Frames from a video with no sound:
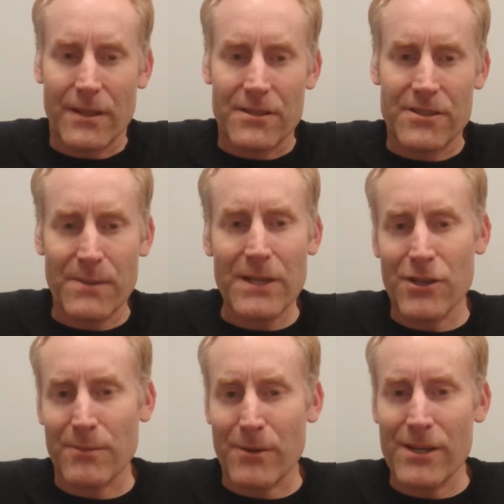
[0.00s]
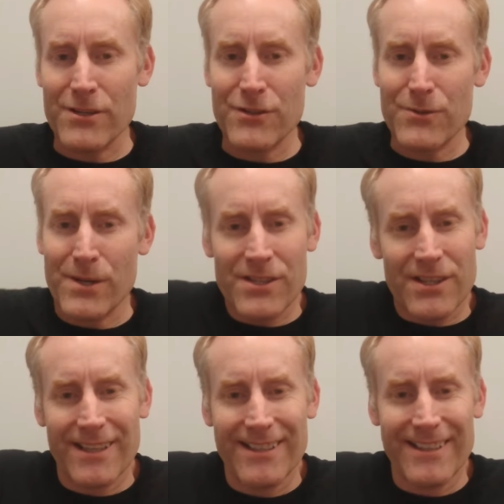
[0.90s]
space operations
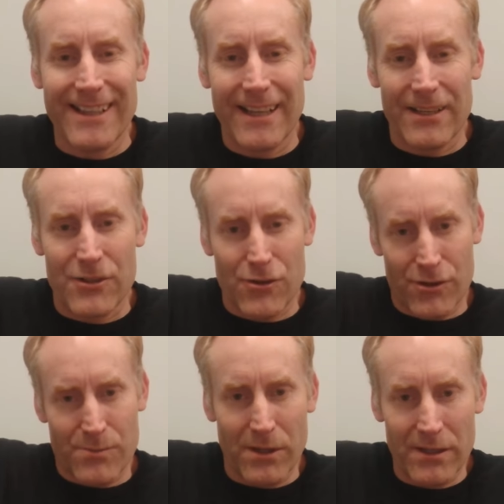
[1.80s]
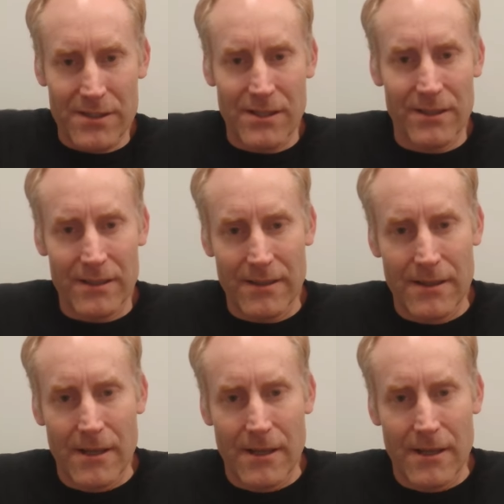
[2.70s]
risk and get insurance policy on it,